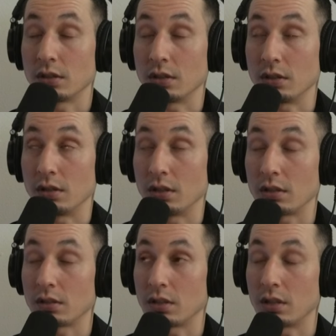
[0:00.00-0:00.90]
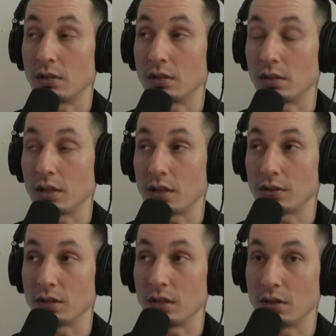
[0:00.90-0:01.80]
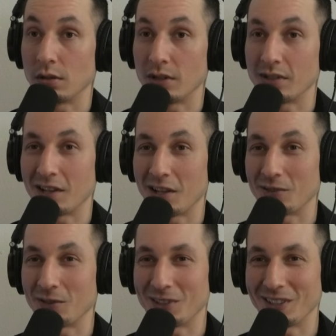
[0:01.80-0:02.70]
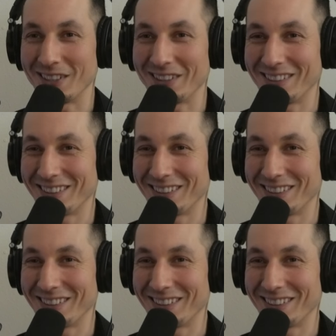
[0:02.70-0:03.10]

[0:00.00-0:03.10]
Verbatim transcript: uh, I, I, actually don't know what it stands for. Do you?